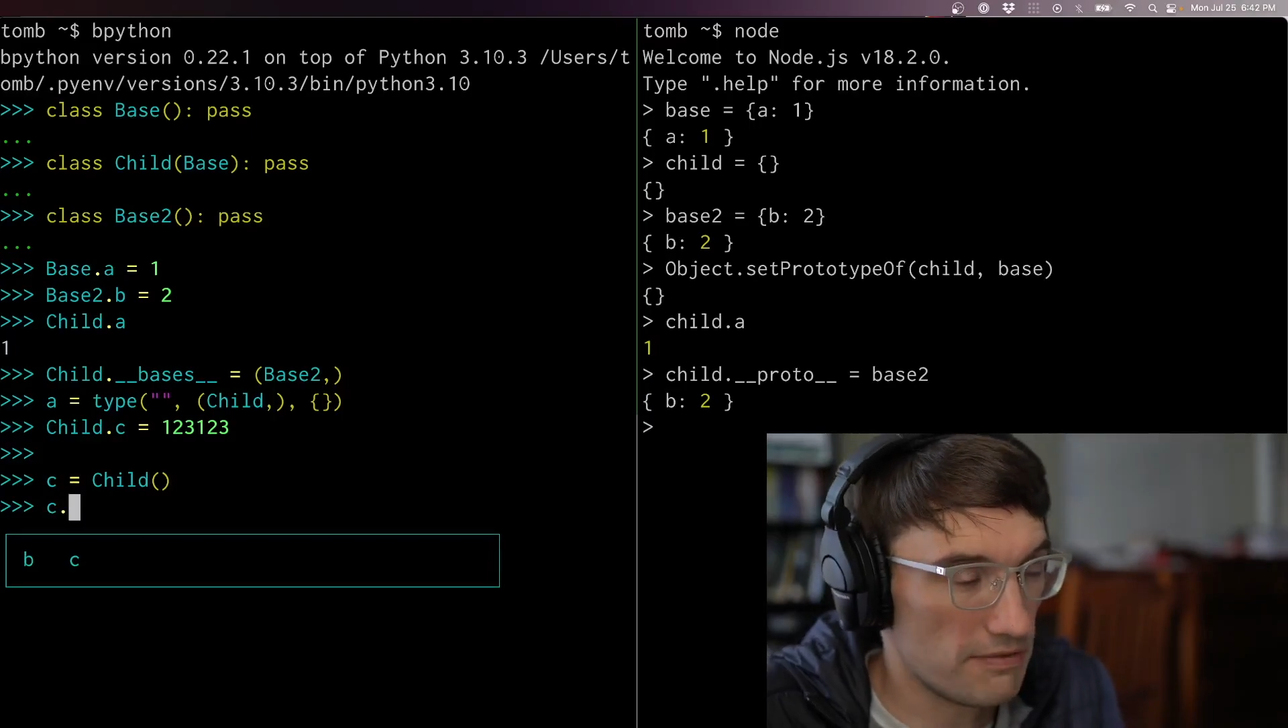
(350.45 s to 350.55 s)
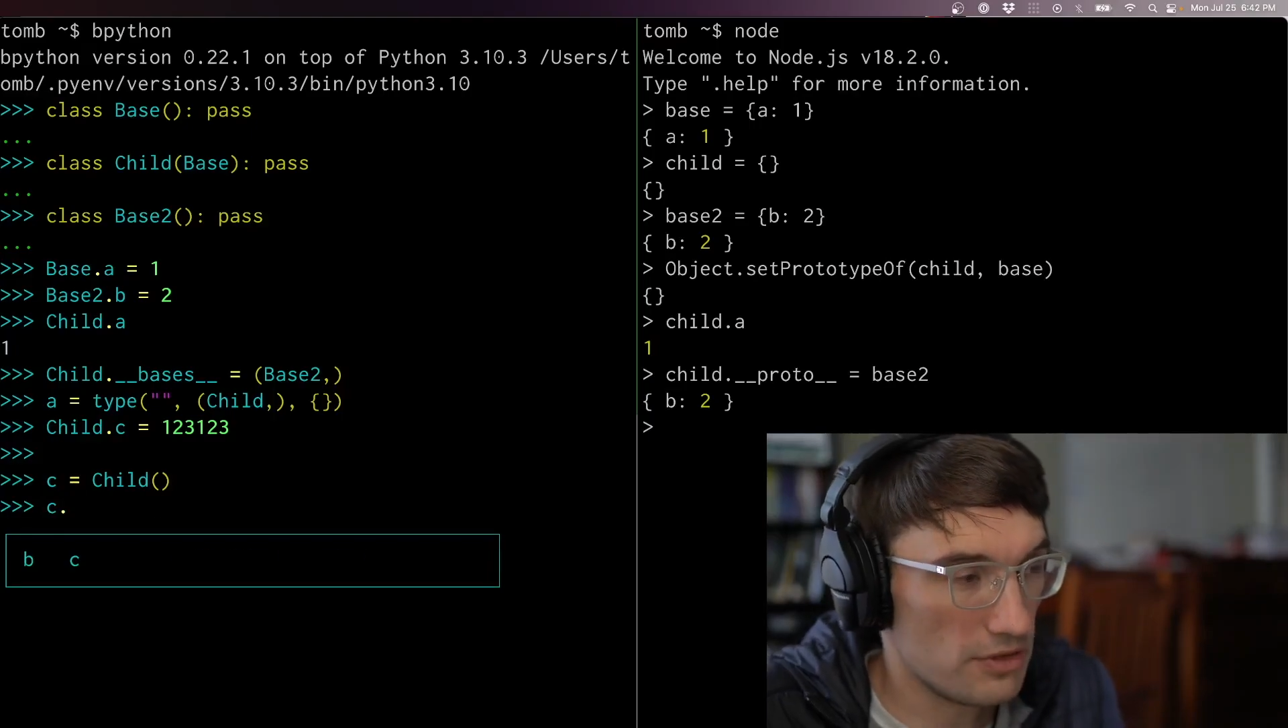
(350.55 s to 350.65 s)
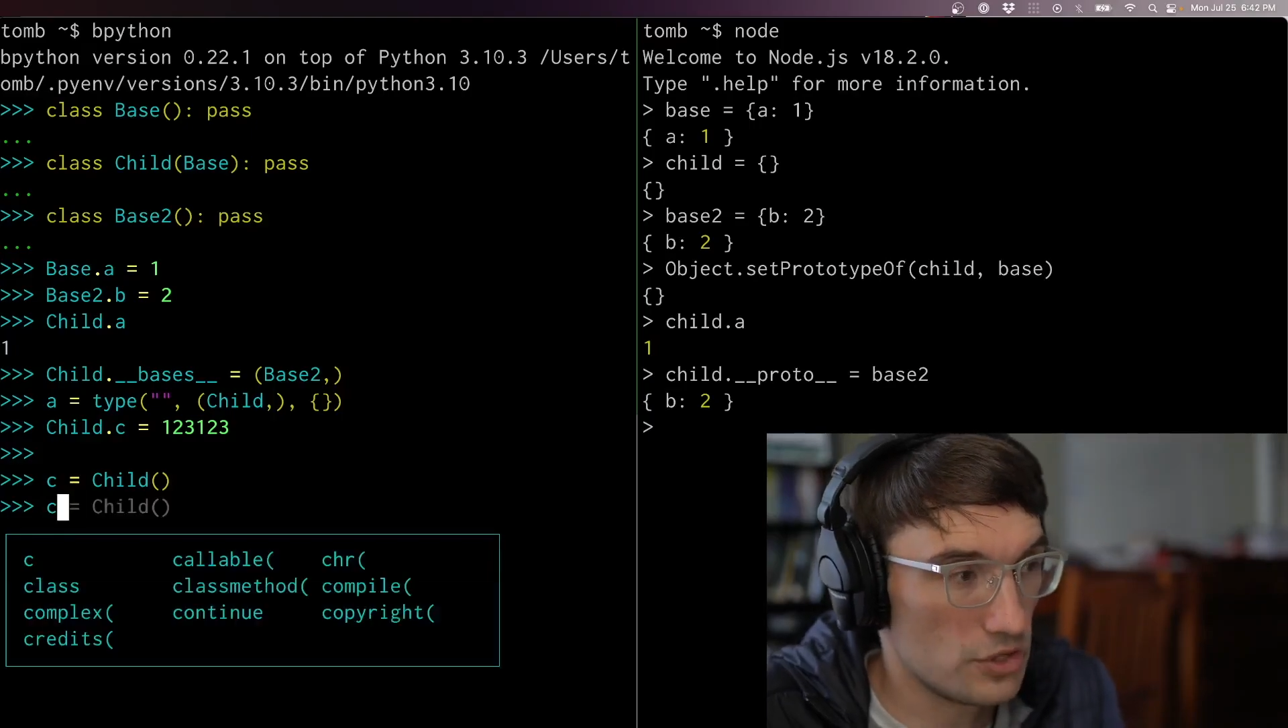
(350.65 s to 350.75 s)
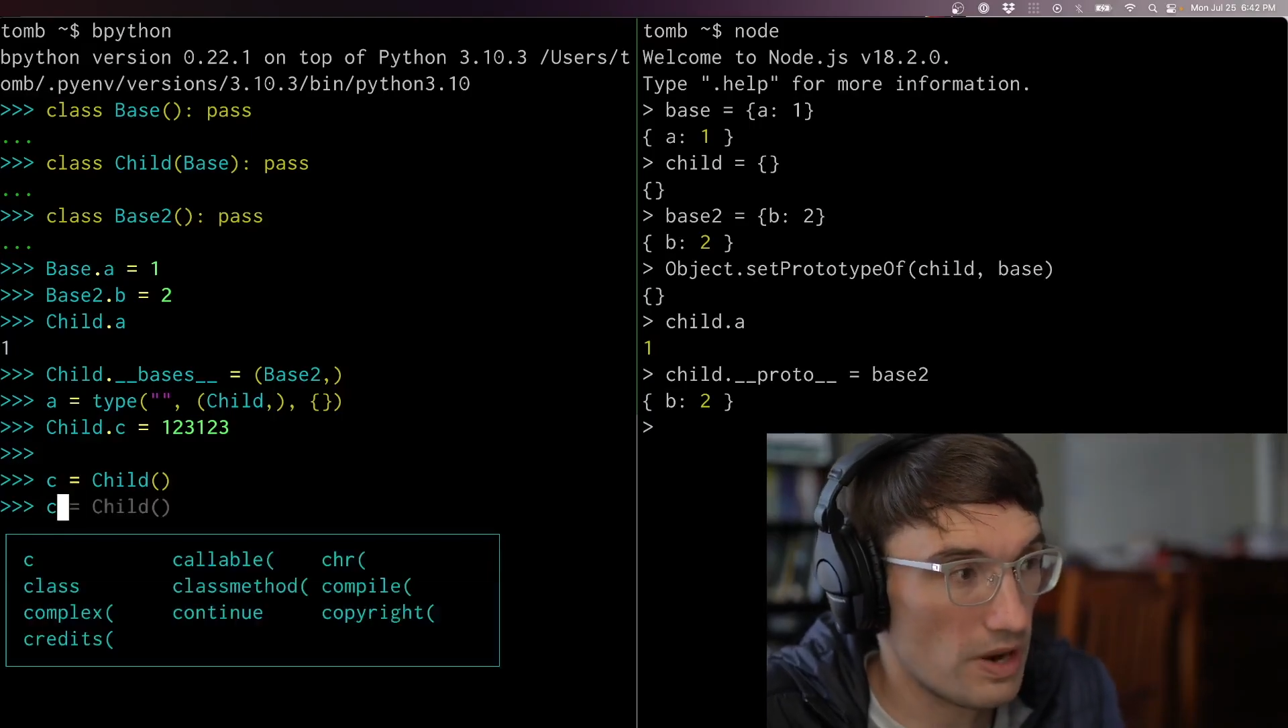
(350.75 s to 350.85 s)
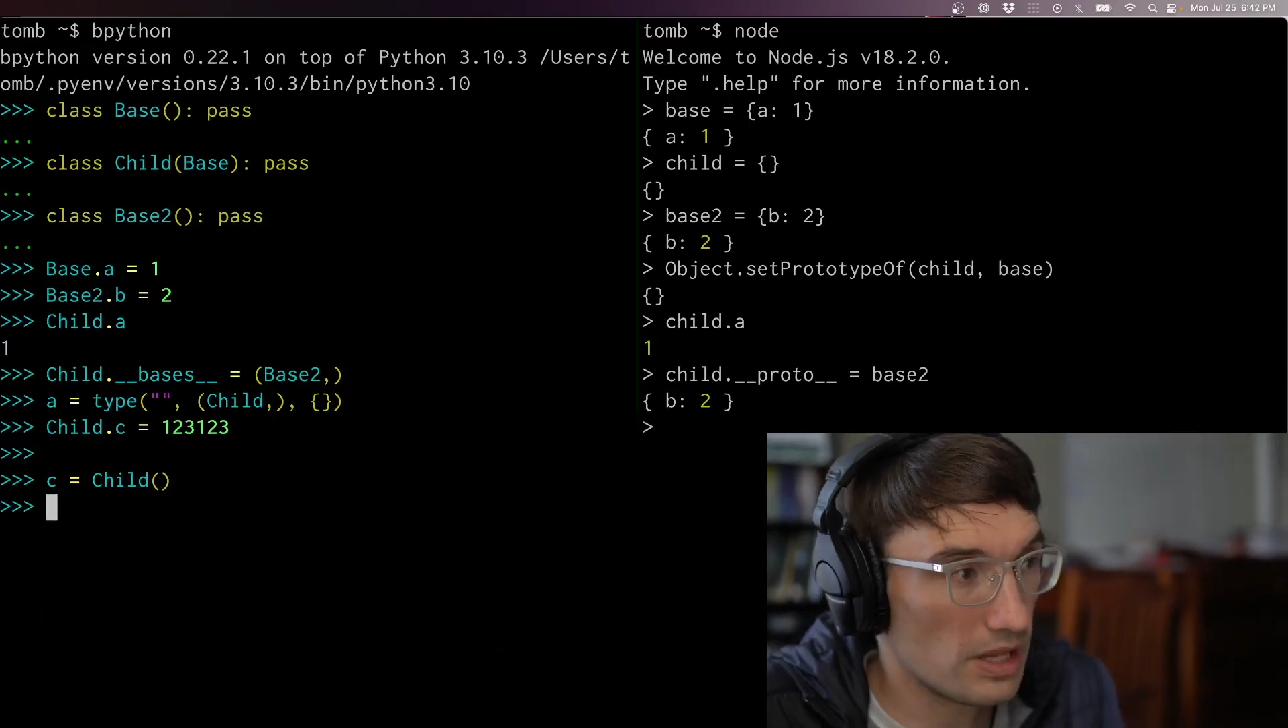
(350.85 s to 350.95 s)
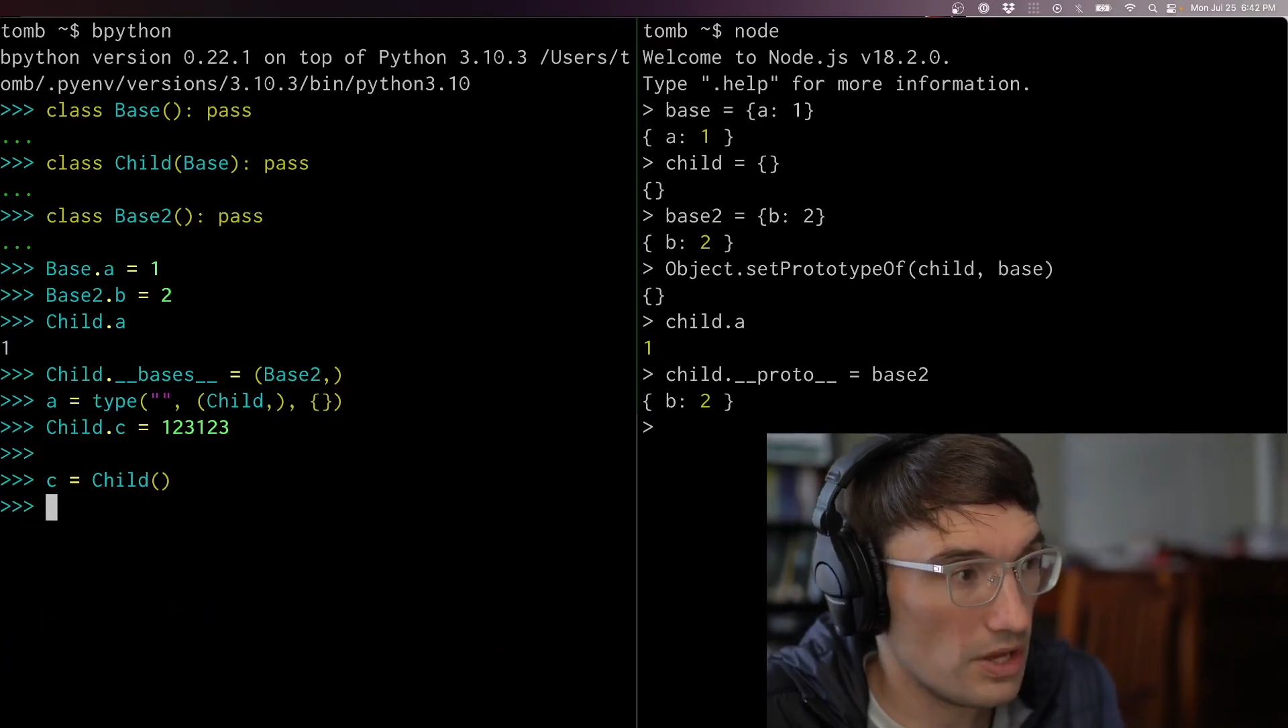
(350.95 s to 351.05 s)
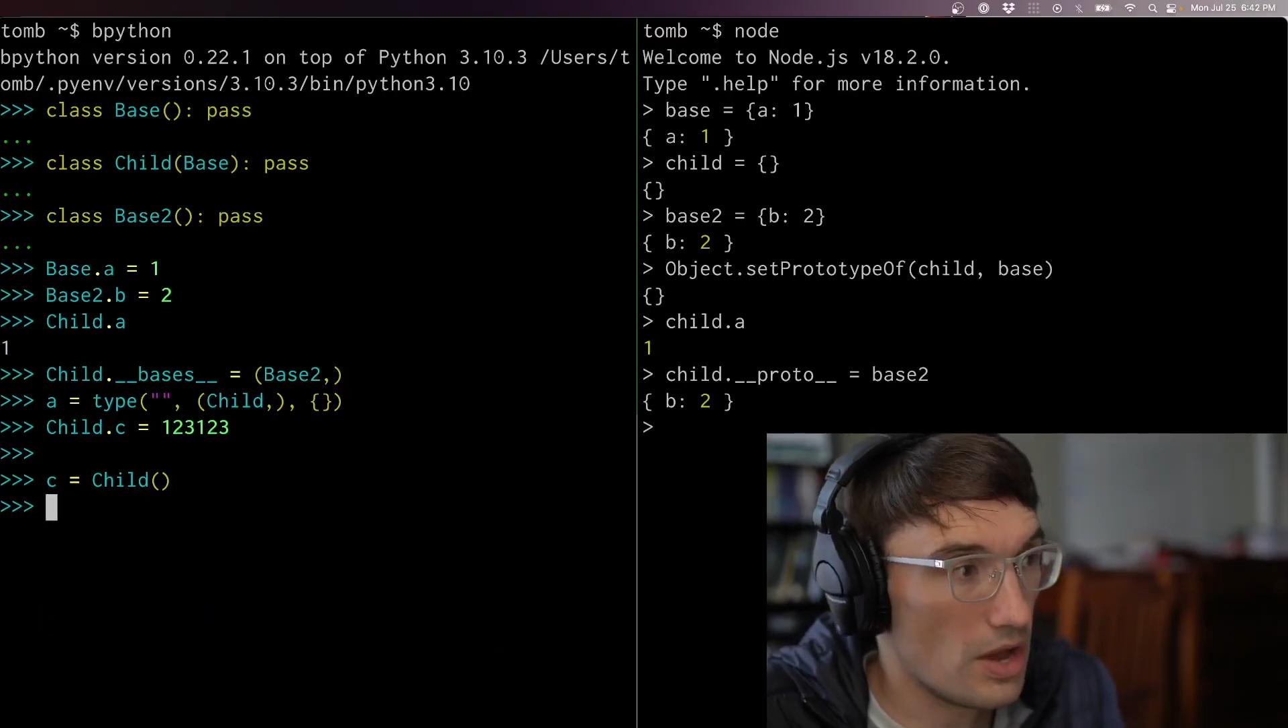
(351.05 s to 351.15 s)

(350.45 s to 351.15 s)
that's directly